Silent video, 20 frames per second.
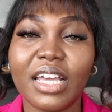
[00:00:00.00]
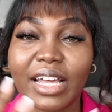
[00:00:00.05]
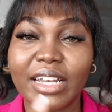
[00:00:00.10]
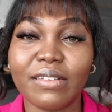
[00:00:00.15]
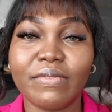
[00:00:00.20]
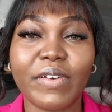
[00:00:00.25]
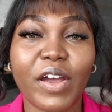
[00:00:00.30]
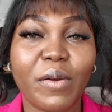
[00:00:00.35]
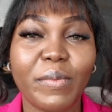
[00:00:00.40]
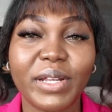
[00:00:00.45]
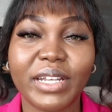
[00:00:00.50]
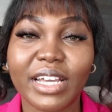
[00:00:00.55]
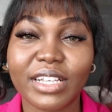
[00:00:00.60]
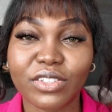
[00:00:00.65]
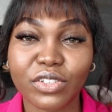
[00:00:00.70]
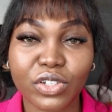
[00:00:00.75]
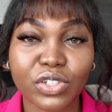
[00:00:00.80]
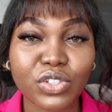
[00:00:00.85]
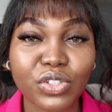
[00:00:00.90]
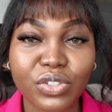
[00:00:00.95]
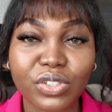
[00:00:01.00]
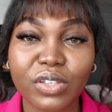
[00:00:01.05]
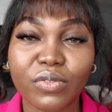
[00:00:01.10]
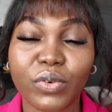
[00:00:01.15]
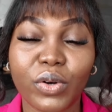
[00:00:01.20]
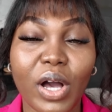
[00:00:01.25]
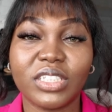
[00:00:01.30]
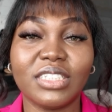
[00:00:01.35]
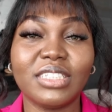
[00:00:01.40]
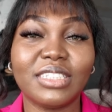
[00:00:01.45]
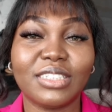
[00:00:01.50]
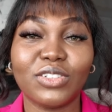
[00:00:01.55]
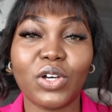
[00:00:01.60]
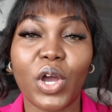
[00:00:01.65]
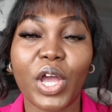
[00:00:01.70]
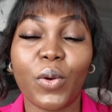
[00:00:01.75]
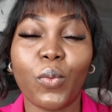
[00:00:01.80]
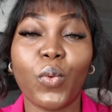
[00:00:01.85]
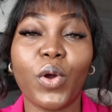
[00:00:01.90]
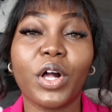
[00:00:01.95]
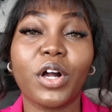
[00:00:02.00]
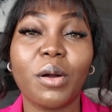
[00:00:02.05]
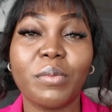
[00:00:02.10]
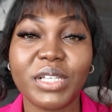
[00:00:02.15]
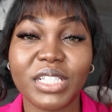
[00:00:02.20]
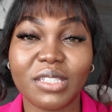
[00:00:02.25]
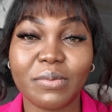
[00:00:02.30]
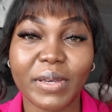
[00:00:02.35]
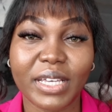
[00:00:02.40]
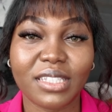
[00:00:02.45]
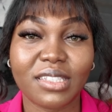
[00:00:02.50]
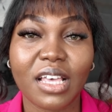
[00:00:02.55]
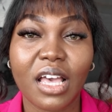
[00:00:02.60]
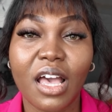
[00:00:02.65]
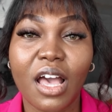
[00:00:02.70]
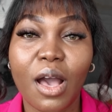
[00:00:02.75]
an environment that's conducive, or this is not a welcoming space.